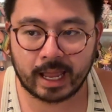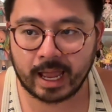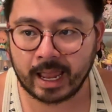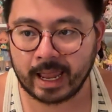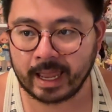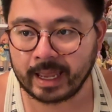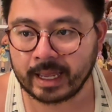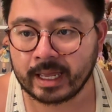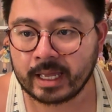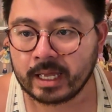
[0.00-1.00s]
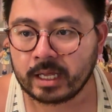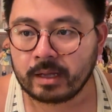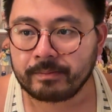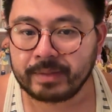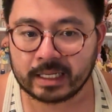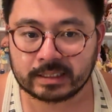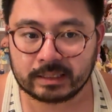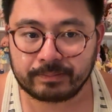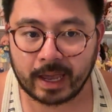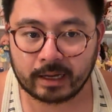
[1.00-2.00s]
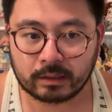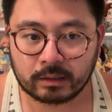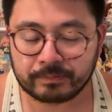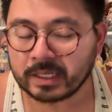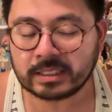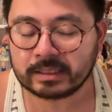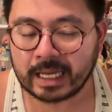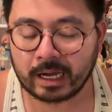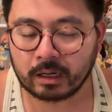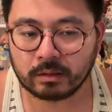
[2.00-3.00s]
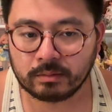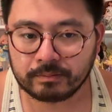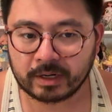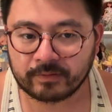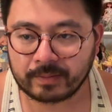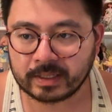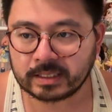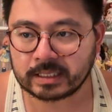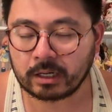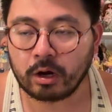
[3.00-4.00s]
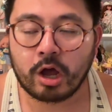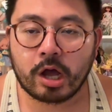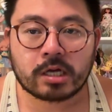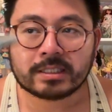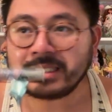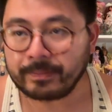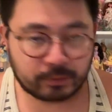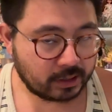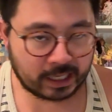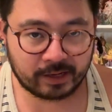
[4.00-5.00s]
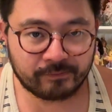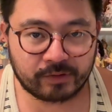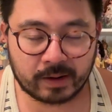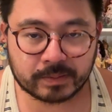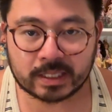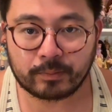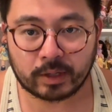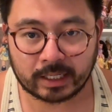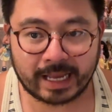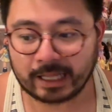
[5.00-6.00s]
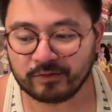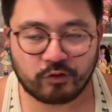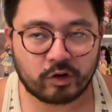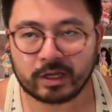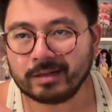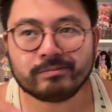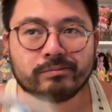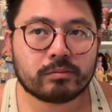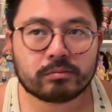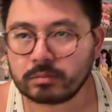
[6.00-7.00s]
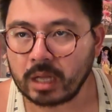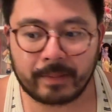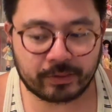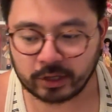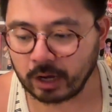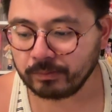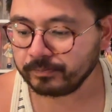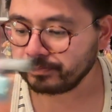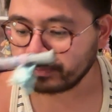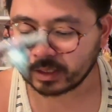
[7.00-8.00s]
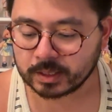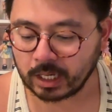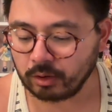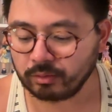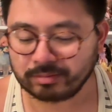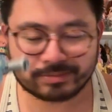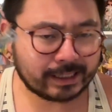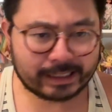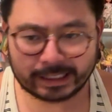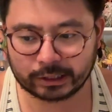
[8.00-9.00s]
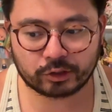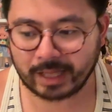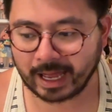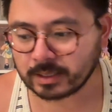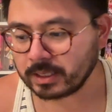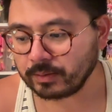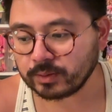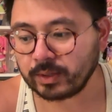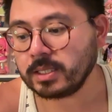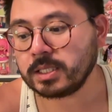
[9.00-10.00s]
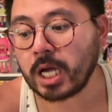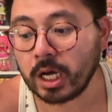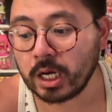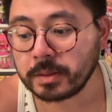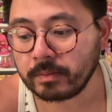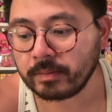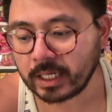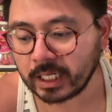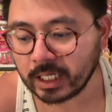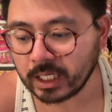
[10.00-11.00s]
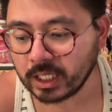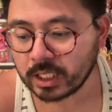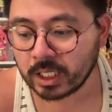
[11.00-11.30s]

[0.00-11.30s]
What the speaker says: a pixie tail, butterfly pixie tail, separately from someone in California a month ago. So did need to do that. So that was a waste of money.